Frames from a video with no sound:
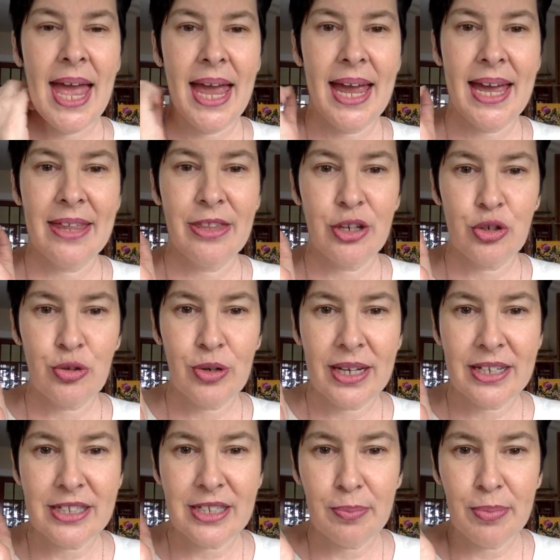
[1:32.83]
And the trick
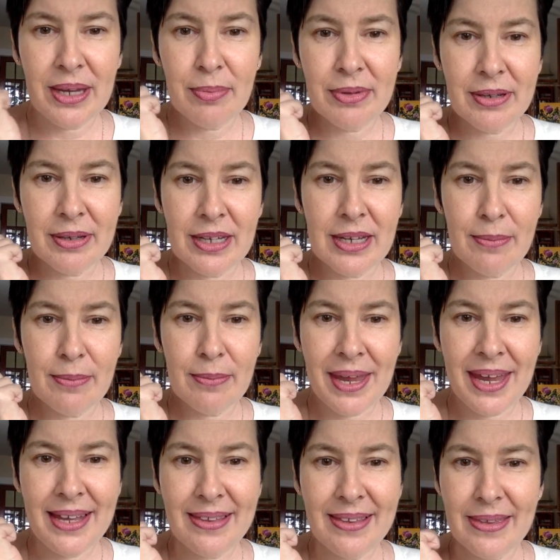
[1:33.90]
is to be able to
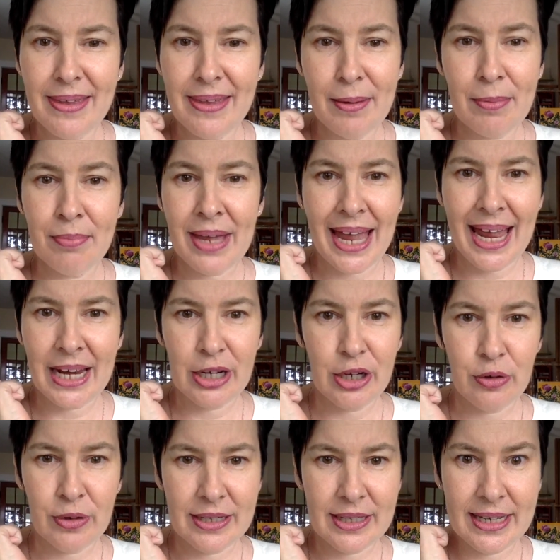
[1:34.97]
paint them
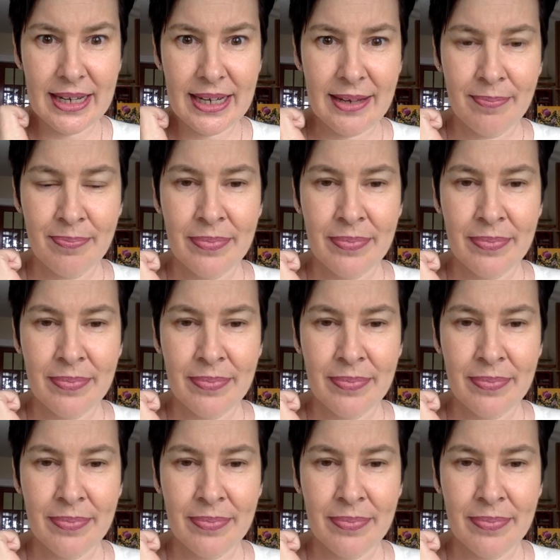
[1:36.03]
accurately.